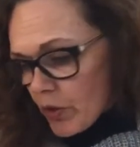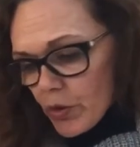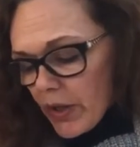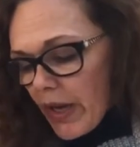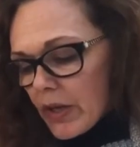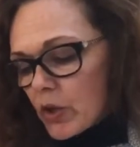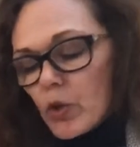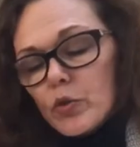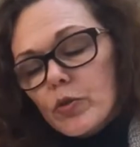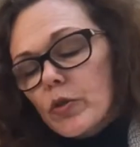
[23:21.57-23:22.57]
can't go
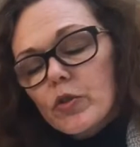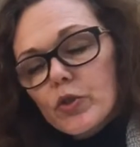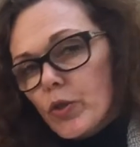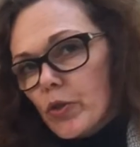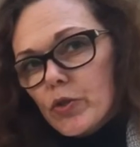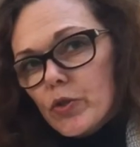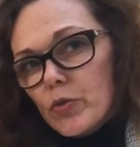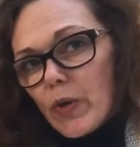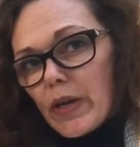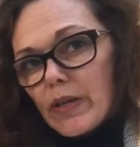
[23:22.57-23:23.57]
to the churches
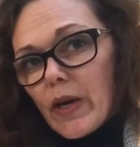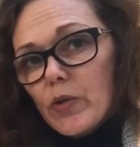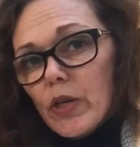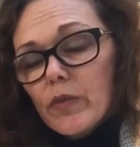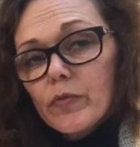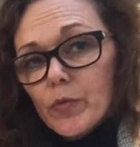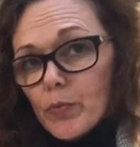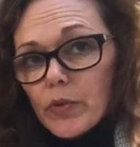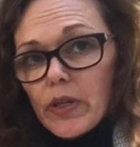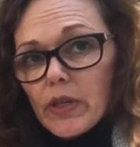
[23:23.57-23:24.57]
right now. You have to
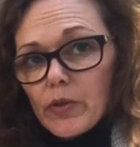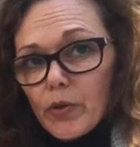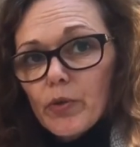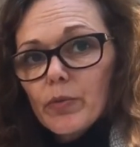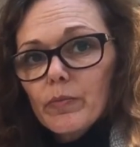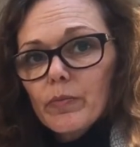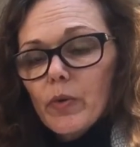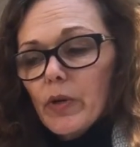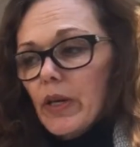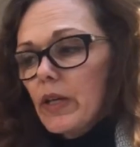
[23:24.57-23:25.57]
pray at home,
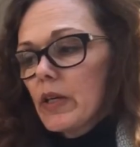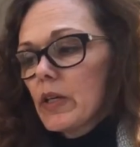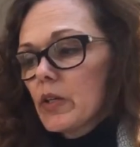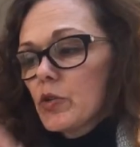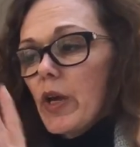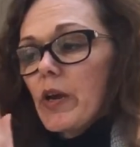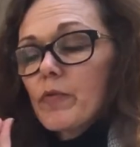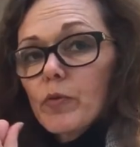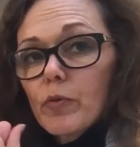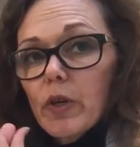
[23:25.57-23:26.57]
okay? So you have
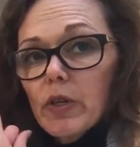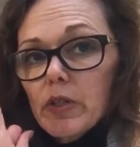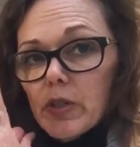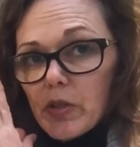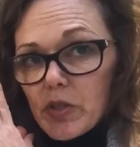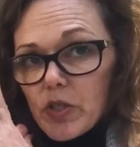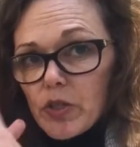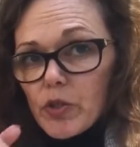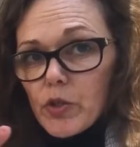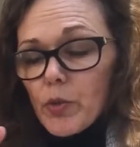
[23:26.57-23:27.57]
to
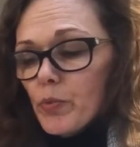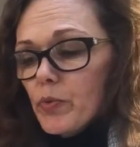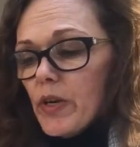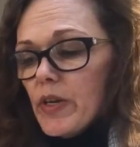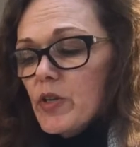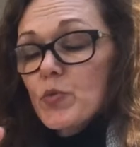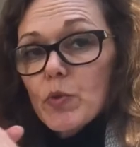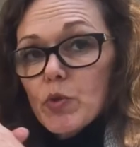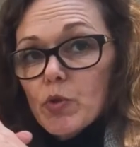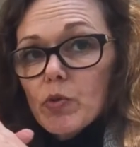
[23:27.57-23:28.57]
continue your prayers,
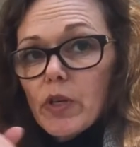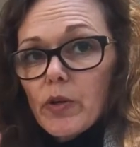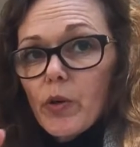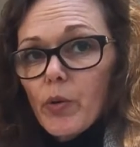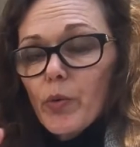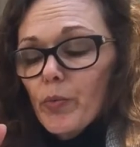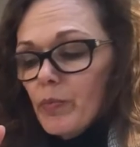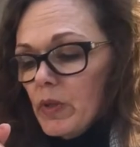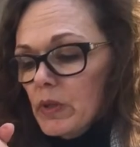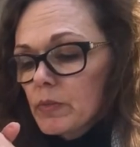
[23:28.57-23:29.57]
but do it at
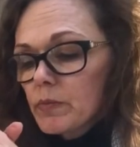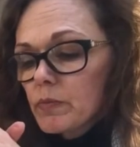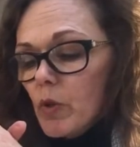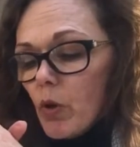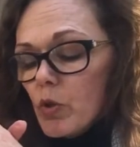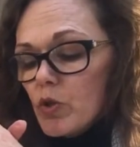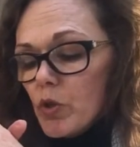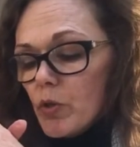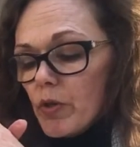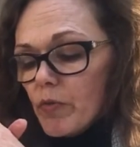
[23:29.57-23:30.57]
home.
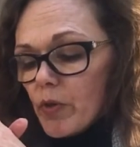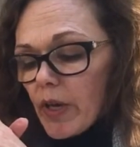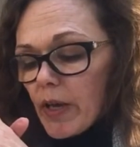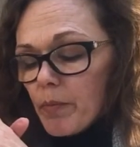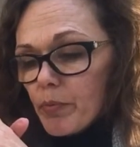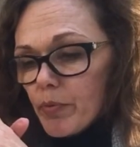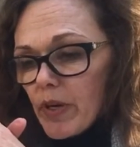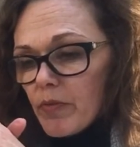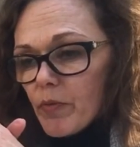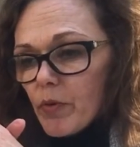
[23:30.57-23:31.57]
Also, if you can,
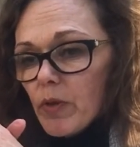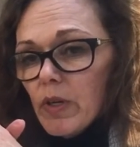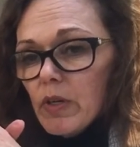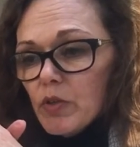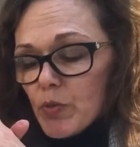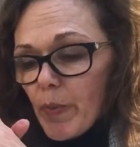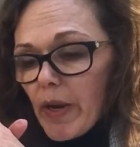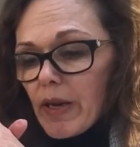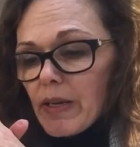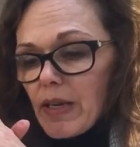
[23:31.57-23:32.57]
pray for
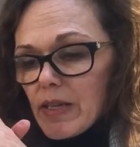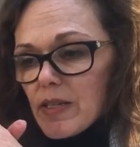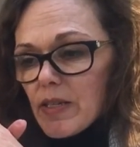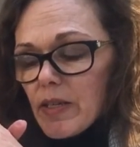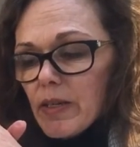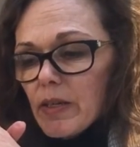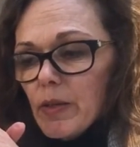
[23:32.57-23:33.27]
Spain, Italy,